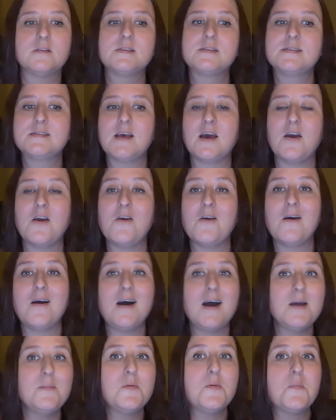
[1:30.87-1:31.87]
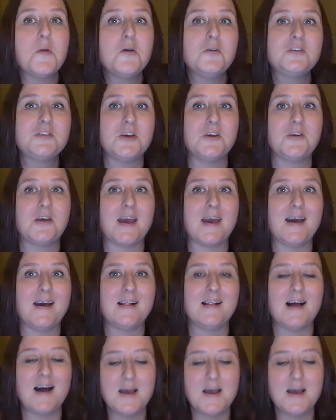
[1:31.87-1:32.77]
So I'm a moto gal.